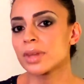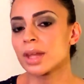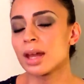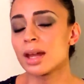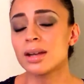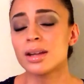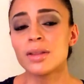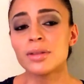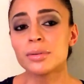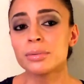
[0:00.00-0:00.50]

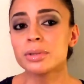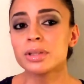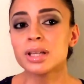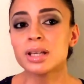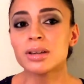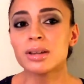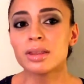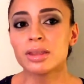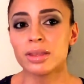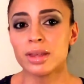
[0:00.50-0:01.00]
Another really
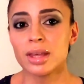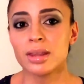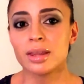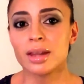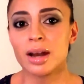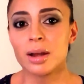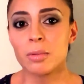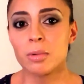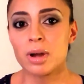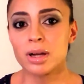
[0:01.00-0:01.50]
good thing that
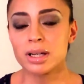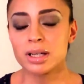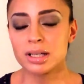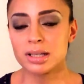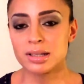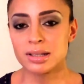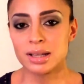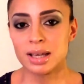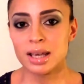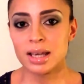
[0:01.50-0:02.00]
I wanted to
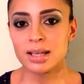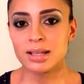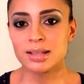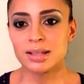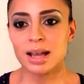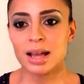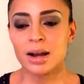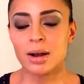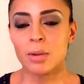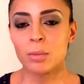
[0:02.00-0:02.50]
say is
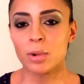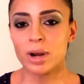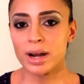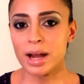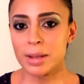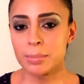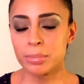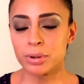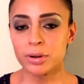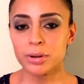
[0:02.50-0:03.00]
that when
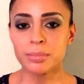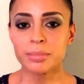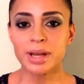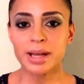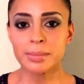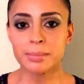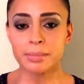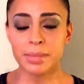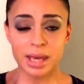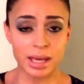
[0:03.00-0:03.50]
I put
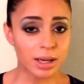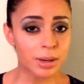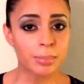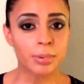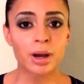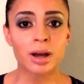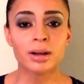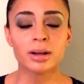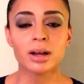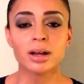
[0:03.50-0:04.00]
my makeup
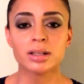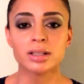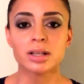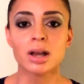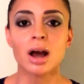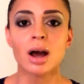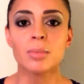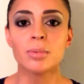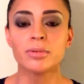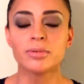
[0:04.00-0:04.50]
on
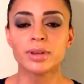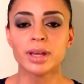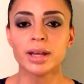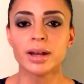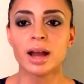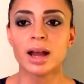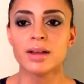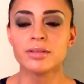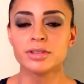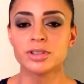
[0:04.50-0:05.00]
top of it,
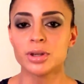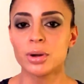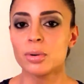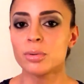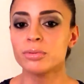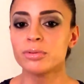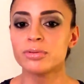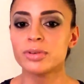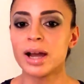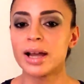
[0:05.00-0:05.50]
I
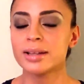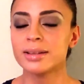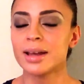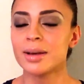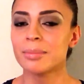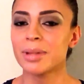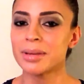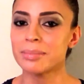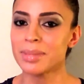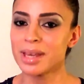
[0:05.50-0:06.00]
don't find
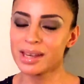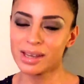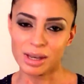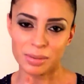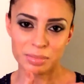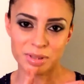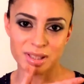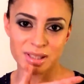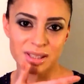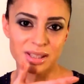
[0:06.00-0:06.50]
that my makeup
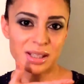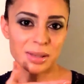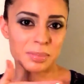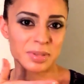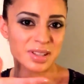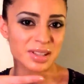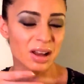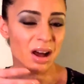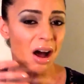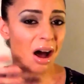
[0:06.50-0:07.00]

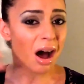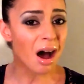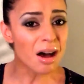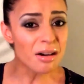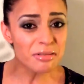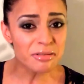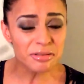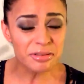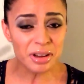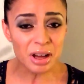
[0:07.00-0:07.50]
slips
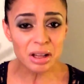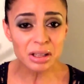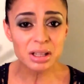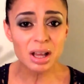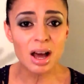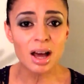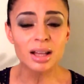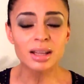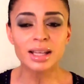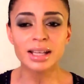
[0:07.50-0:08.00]
off a
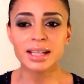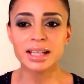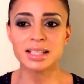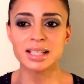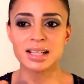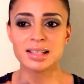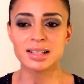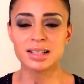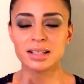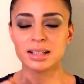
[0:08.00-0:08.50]
lot. Like, it
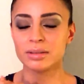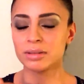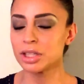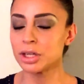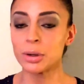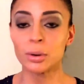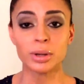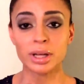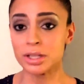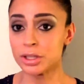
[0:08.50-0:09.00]
doesn't, you
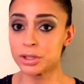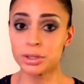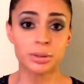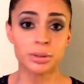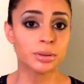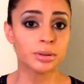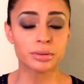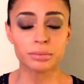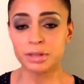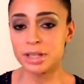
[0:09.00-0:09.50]
know, in
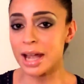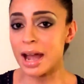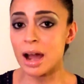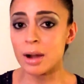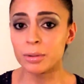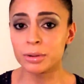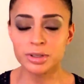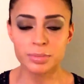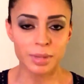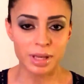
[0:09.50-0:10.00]
2 to 3
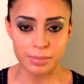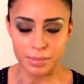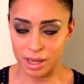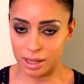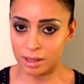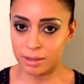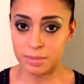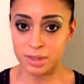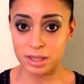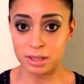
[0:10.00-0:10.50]
hours, my
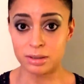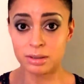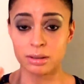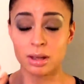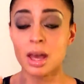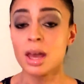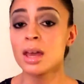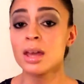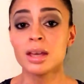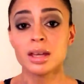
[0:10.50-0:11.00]
makeup
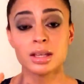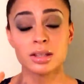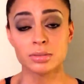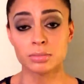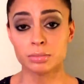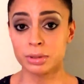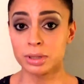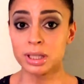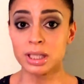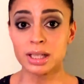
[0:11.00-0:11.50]
still
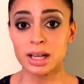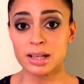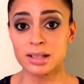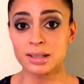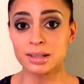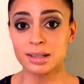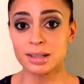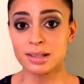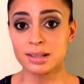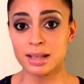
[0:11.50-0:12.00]
is really
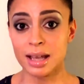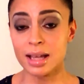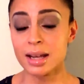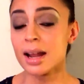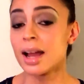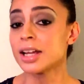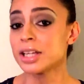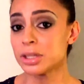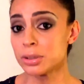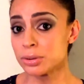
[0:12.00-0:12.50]
nicely set.
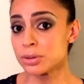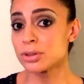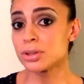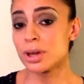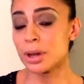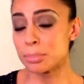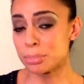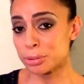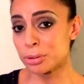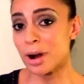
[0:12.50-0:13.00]
I used
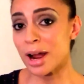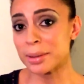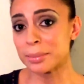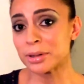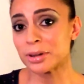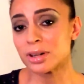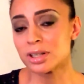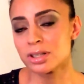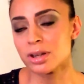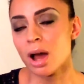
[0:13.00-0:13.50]
a
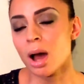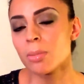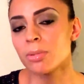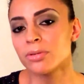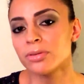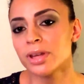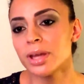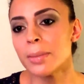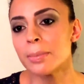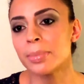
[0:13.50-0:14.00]
primer on top
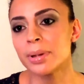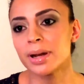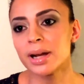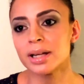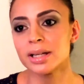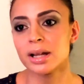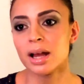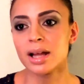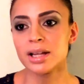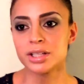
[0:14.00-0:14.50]
of it, but
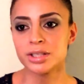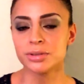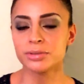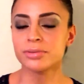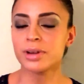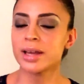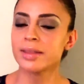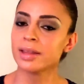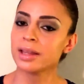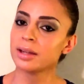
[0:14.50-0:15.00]
I do
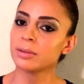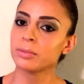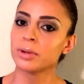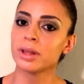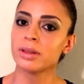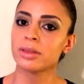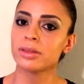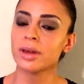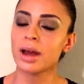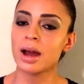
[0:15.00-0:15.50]
find that
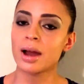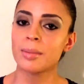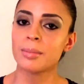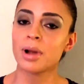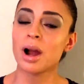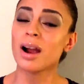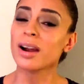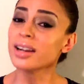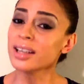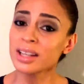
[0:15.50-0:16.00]
with
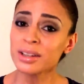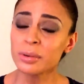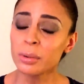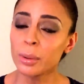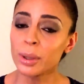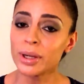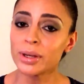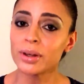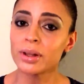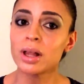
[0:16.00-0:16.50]
argan
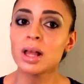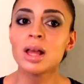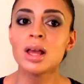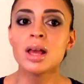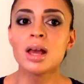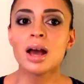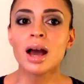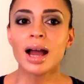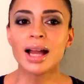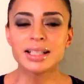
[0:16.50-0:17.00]
oil,
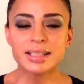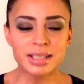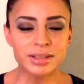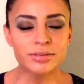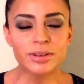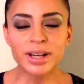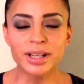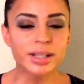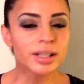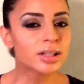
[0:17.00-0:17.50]
I did
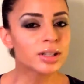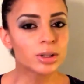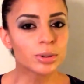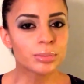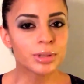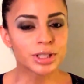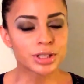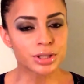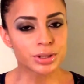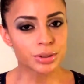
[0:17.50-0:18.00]
find it a little
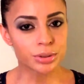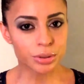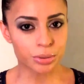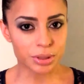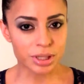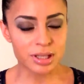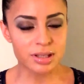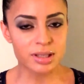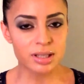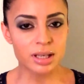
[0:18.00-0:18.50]
bit too
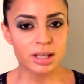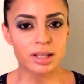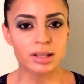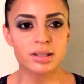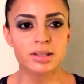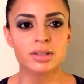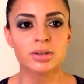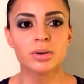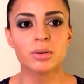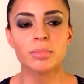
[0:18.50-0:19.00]
greasy, and
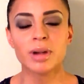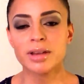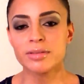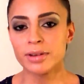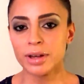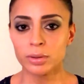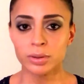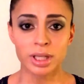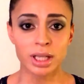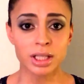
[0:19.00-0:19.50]
so my
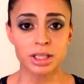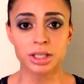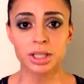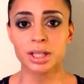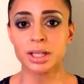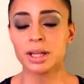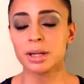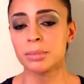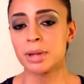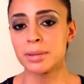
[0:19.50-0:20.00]

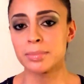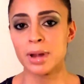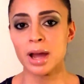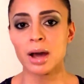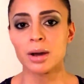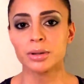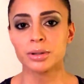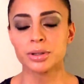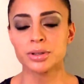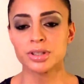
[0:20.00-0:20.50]
foundation and my
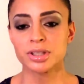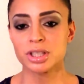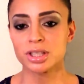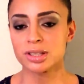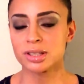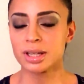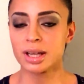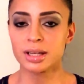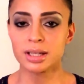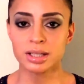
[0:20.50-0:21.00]
powders
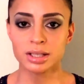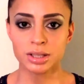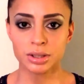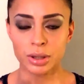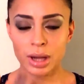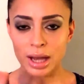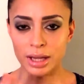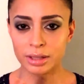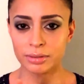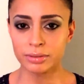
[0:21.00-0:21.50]
just tended to
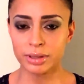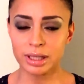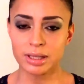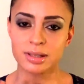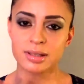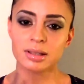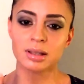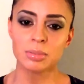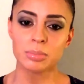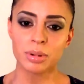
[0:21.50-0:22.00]
kind of like
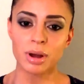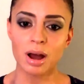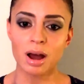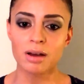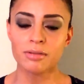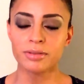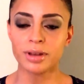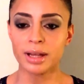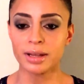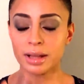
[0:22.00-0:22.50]
slip
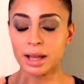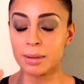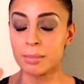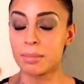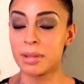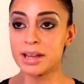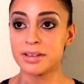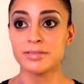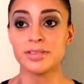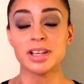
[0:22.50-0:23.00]
off, and
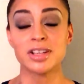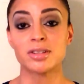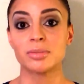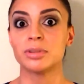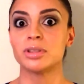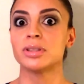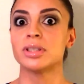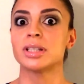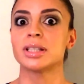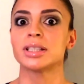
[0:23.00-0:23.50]
my face
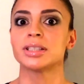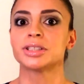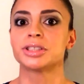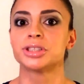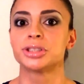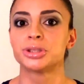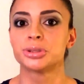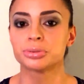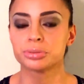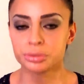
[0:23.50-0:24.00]
would look
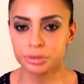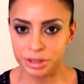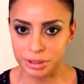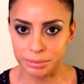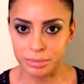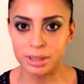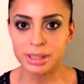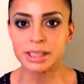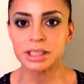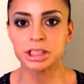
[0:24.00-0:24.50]

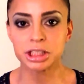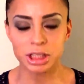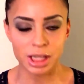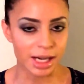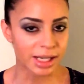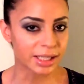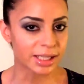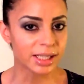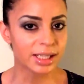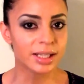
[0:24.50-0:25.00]
extremely
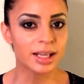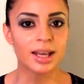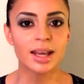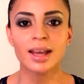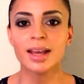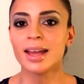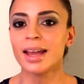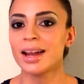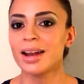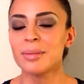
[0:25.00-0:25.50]
shiny.
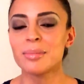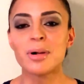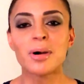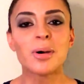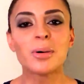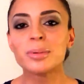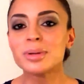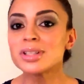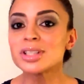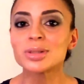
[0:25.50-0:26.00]
And I'm
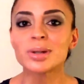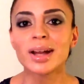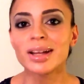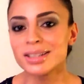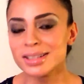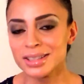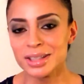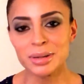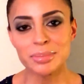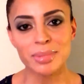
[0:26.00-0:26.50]
always trying
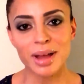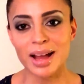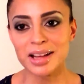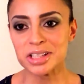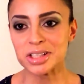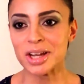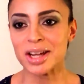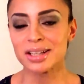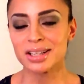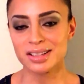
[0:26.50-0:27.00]
to combat
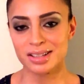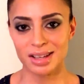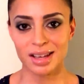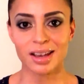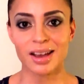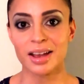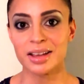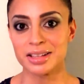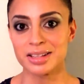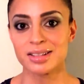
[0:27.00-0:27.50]
shine because,
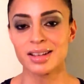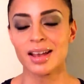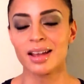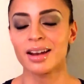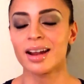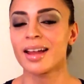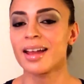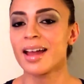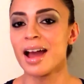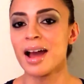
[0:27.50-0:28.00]
like I
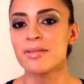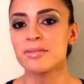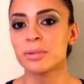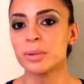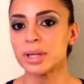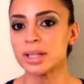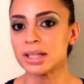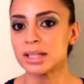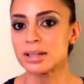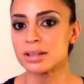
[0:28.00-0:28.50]
said, I have
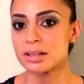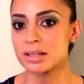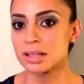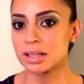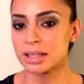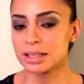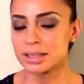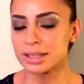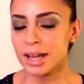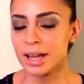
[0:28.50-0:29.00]
oilier
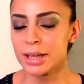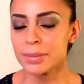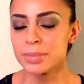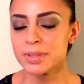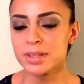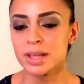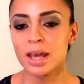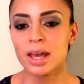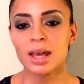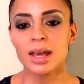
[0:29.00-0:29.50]
skin
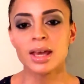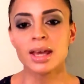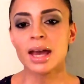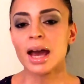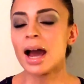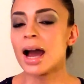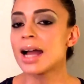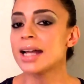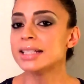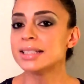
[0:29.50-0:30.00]
types.
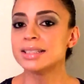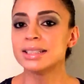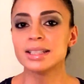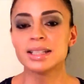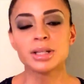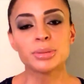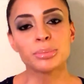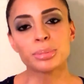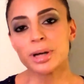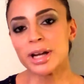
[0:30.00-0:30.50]
I
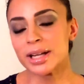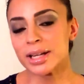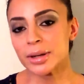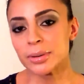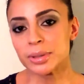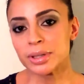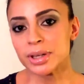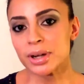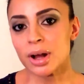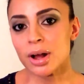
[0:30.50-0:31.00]
didn't break
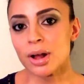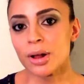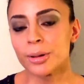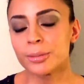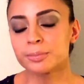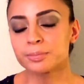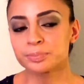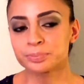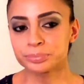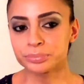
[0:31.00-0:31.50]
out at
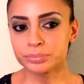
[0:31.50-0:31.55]
all.